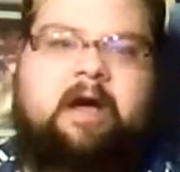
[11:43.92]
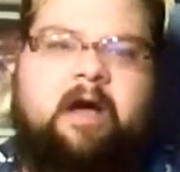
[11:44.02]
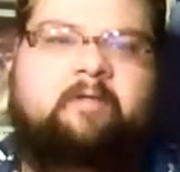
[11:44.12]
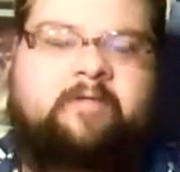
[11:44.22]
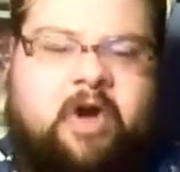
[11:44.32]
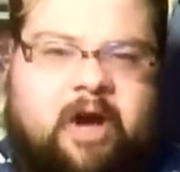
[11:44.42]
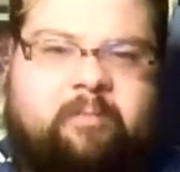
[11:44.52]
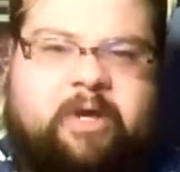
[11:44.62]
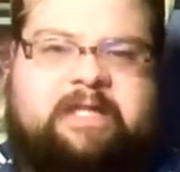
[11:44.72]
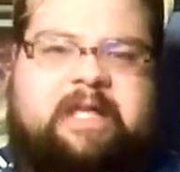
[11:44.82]
of
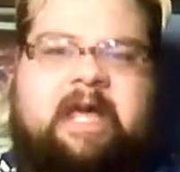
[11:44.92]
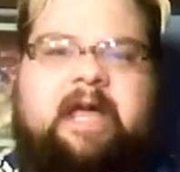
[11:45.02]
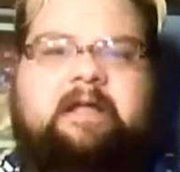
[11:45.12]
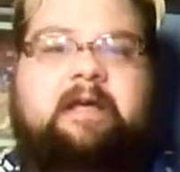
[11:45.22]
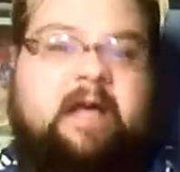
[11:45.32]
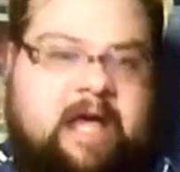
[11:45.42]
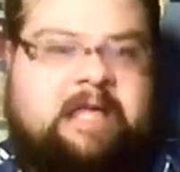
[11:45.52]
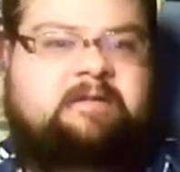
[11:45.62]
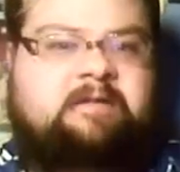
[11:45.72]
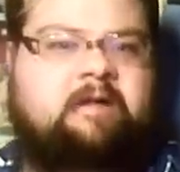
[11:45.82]
Comicsgate
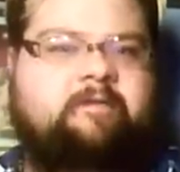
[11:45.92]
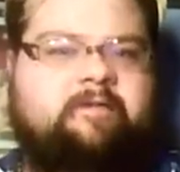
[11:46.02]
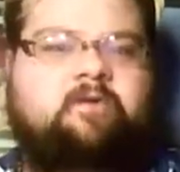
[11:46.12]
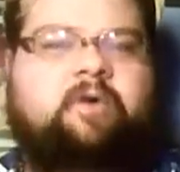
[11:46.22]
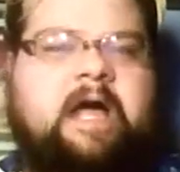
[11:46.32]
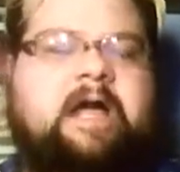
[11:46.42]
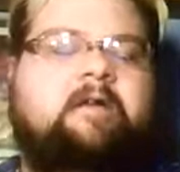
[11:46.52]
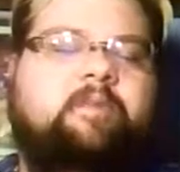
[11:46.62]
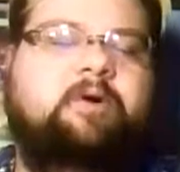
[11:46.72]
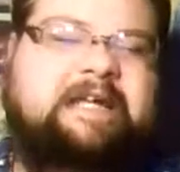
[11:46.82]
and view kind
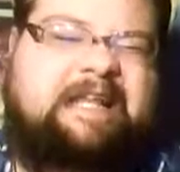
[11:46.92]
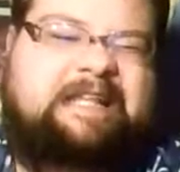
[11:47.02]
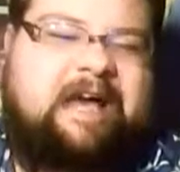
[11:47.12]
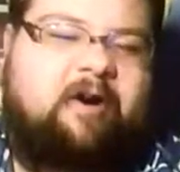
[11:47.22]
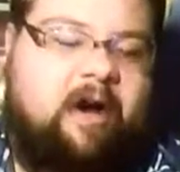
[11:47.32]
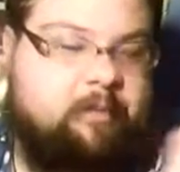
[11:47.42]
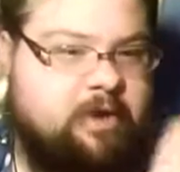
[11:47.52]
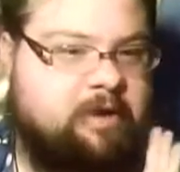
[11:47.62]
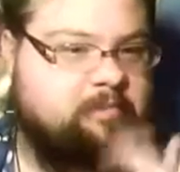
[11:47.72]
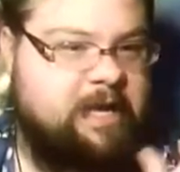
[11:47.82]
of both sides. Now, I'm
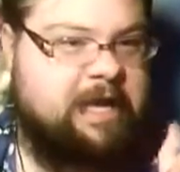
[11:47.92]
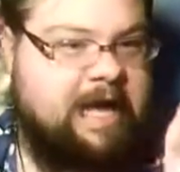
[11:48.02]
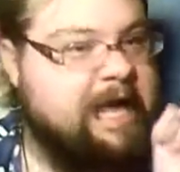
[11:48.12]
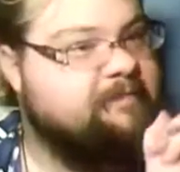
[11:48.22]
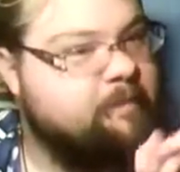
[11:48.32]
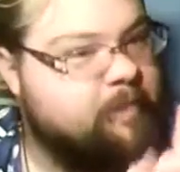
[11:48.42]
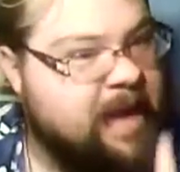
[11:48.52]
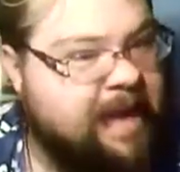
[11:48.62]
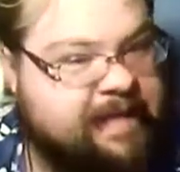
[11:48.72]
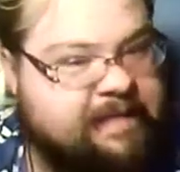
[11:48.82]
going to admit, I have a
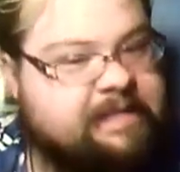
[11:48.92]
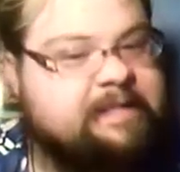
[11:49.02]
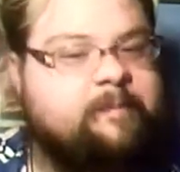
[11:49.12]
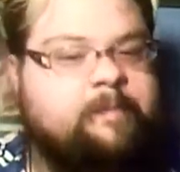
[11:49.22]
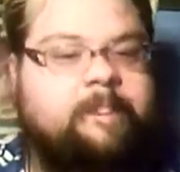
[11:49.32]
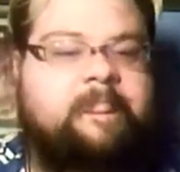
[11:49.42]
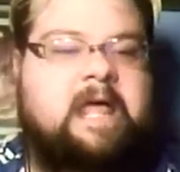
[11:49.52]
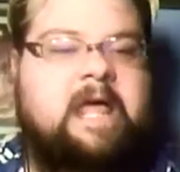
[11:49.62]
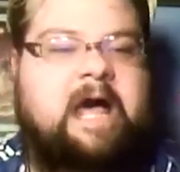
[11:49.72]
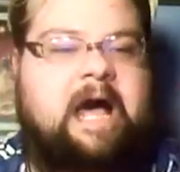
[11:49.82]
bias.
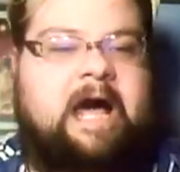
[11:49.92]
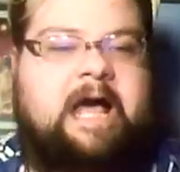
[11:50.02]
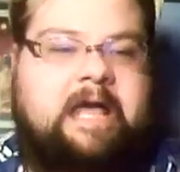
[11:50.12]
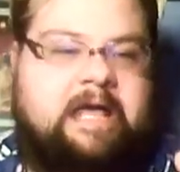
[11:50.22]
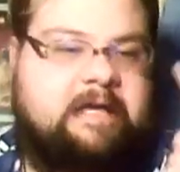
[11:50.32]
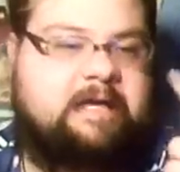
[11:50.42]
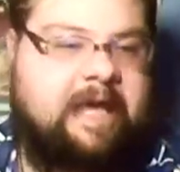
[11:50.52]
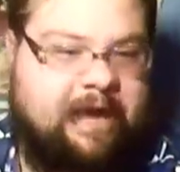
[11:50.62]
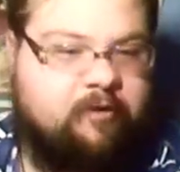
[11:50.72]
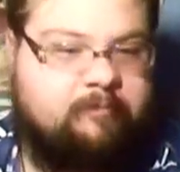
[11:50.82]
I
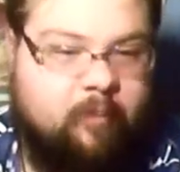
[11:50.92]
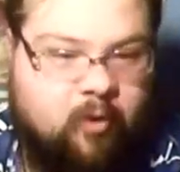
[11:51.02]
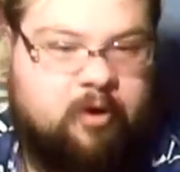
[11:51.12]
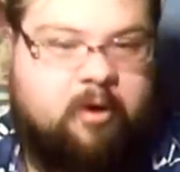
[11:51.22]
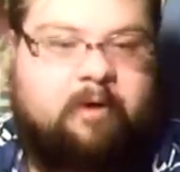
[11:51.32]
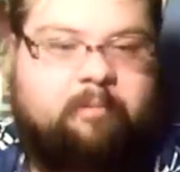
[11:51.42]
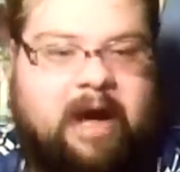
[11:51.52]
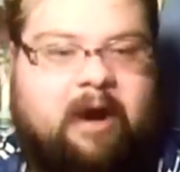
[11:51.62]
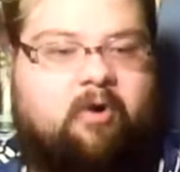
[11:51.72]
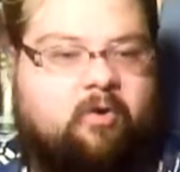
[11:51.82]
care more
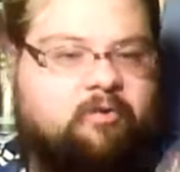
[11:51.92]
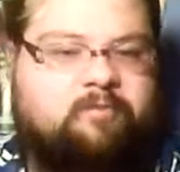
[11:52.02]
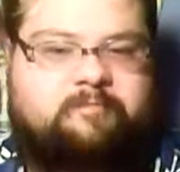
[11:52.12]
about,